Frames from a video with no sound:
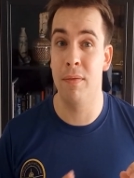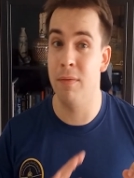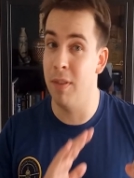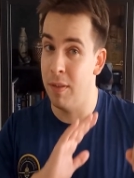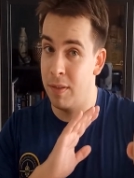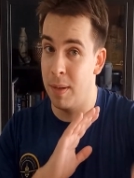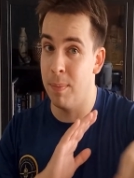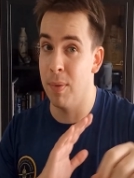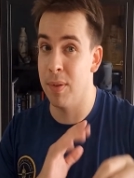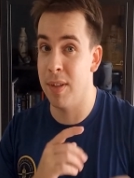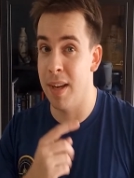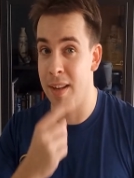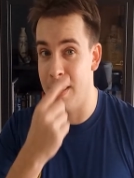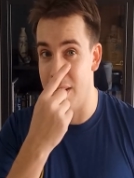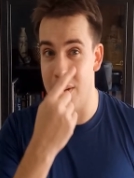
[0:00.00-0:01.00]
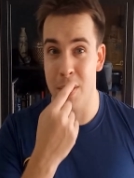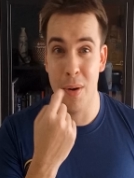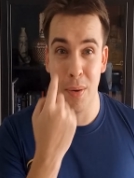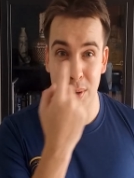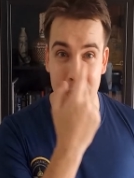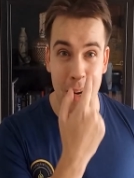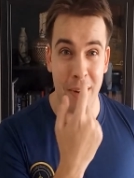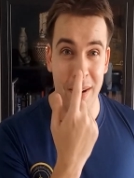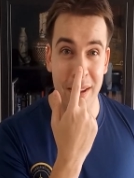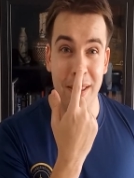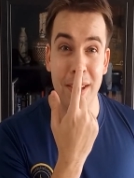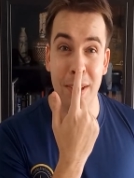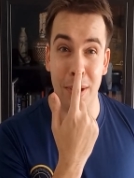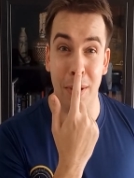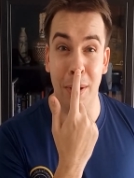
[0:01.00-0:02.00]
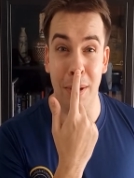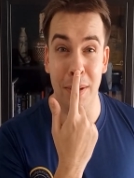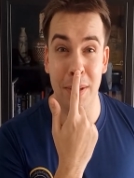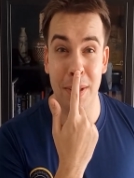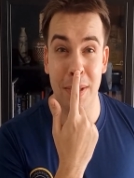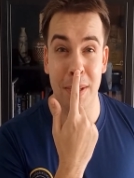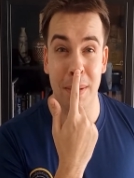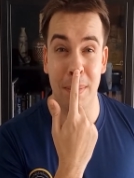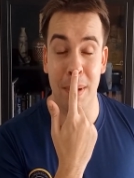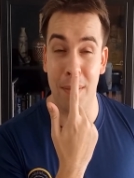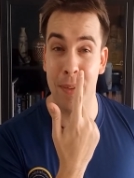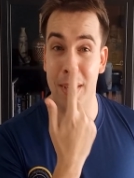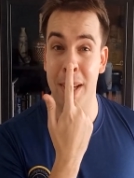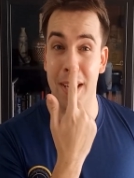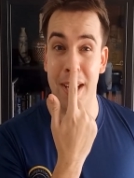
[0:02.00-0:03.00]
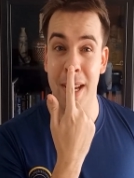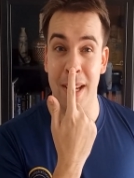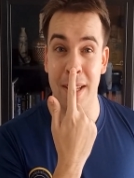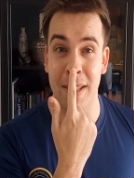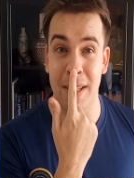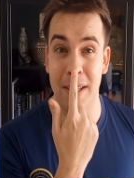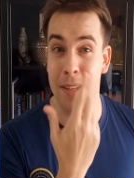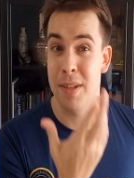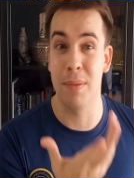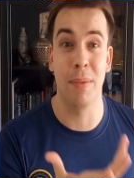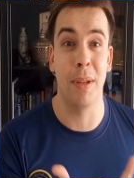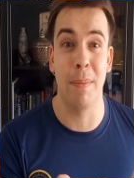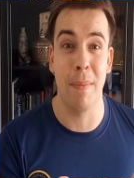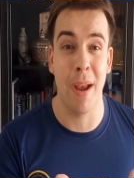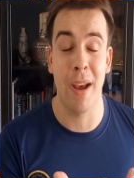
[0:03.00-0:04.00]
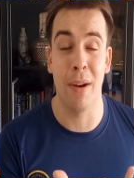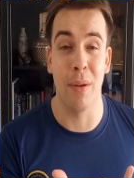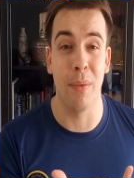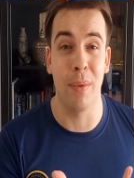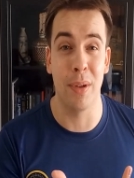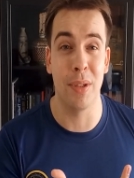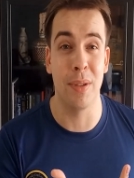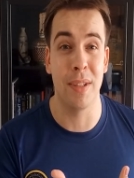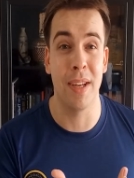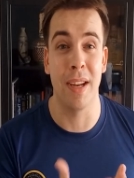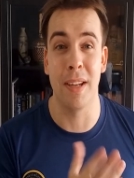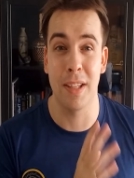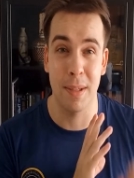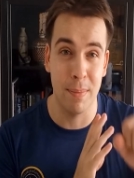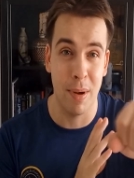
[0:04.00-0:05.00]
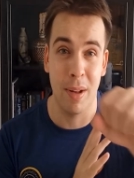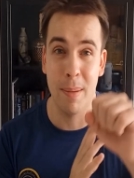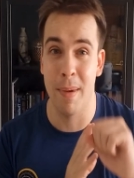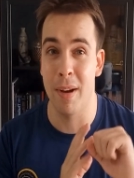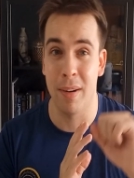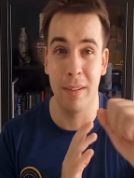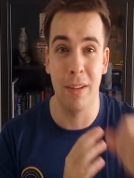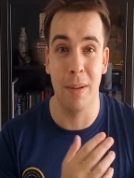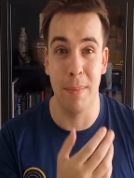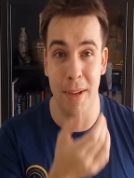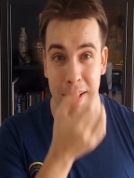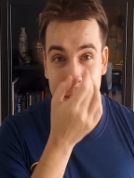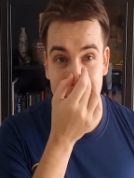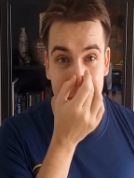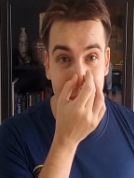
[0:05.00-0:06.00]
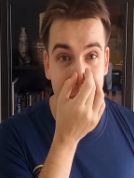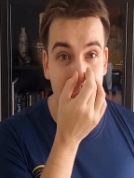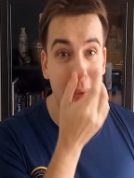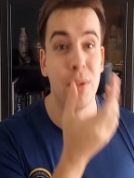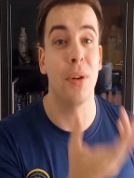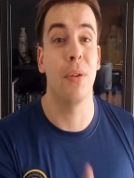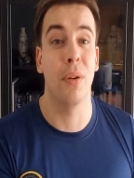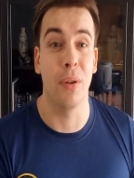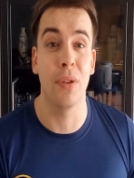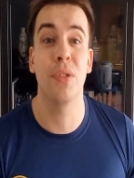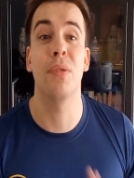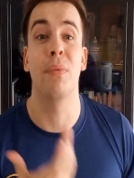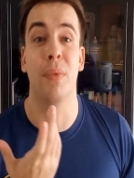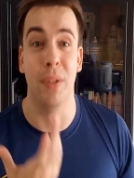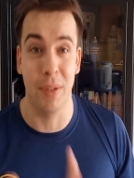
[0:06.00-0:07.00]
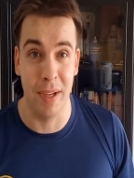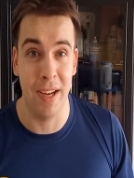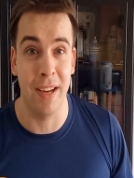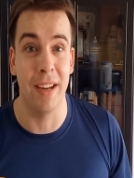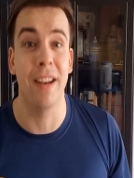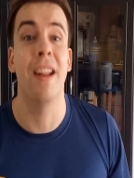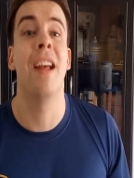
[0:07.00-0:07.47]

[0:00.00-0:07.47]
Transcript: 50%, the nose area, this hurts whenever you get hit. It doesn't really matter what you say, small amount or a little bit, the nose hurts when you hit